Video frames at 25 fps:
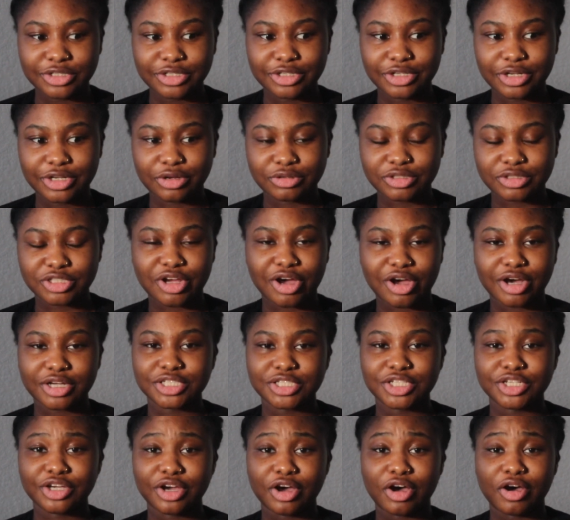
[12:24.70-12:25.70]
you know talk
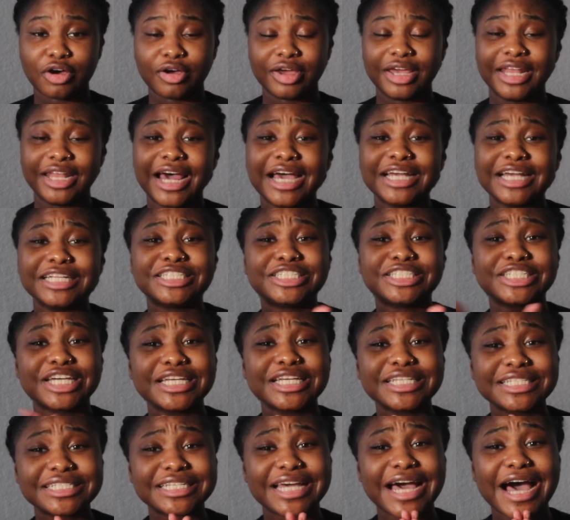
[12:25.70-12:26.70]
to y'all and I
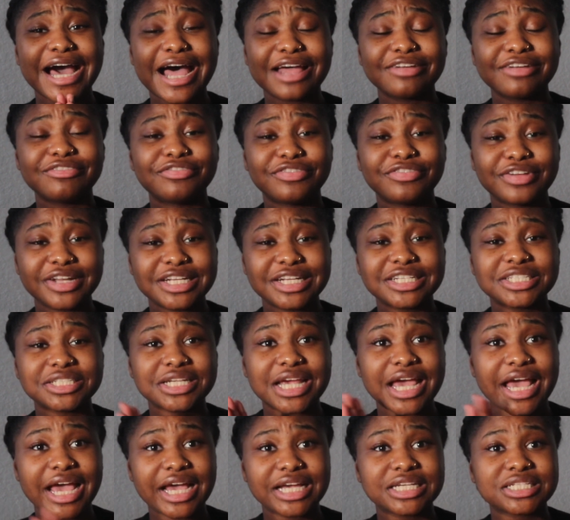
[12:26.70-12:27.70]
just got finished
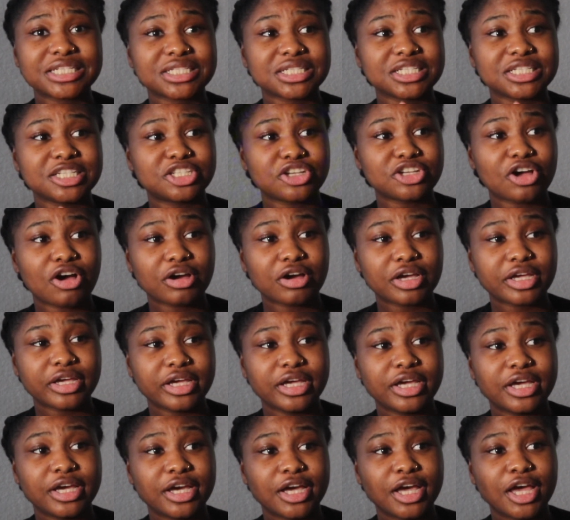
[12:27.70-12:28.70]
actually
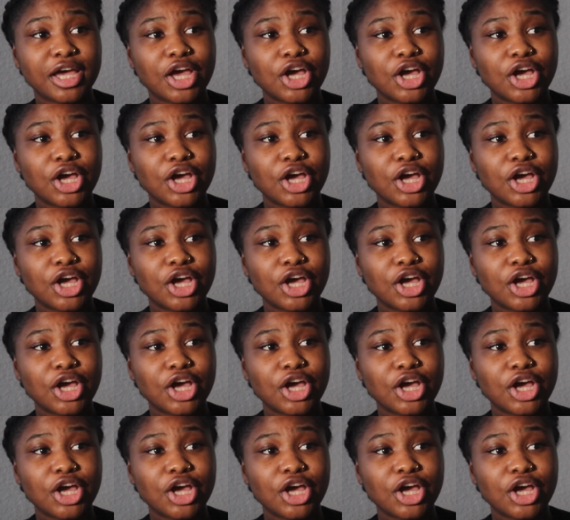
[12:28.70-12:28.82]
talking